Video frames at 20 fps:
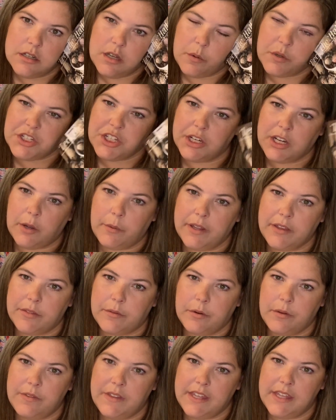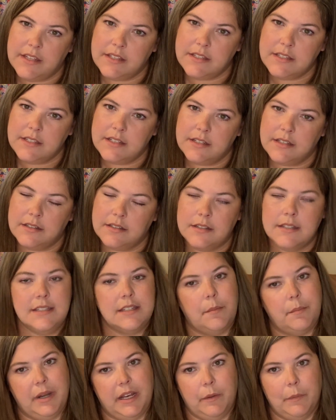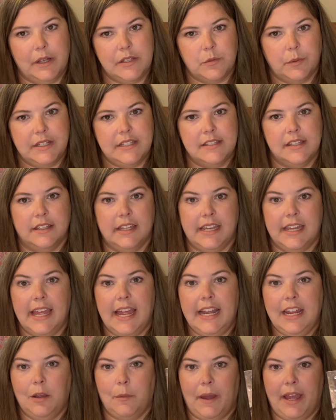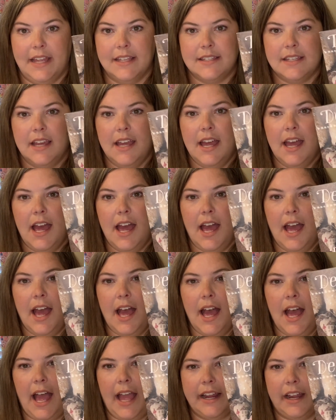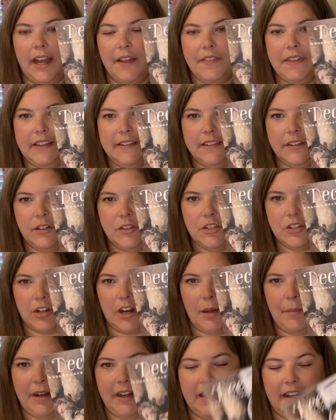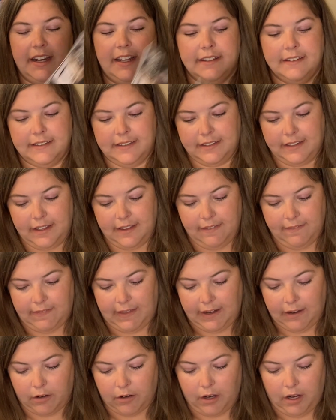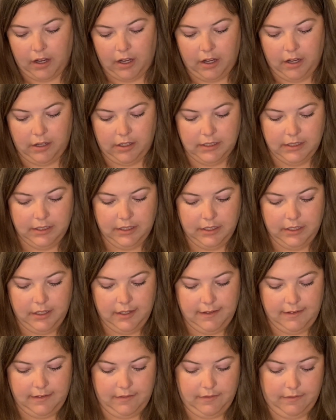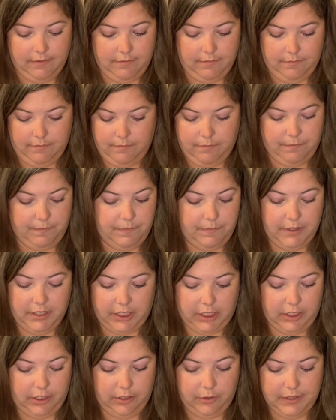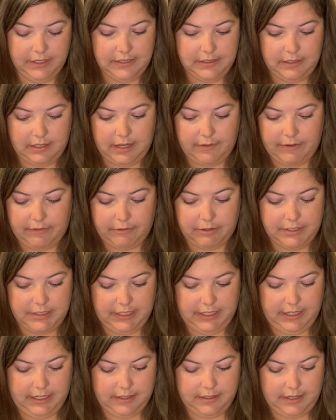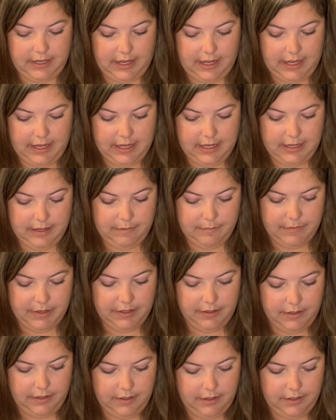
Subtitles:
Was she going through these? Somebody was recently. Anyways, I got these little strawberries. They are all the cutest thing I've ever seen. Oh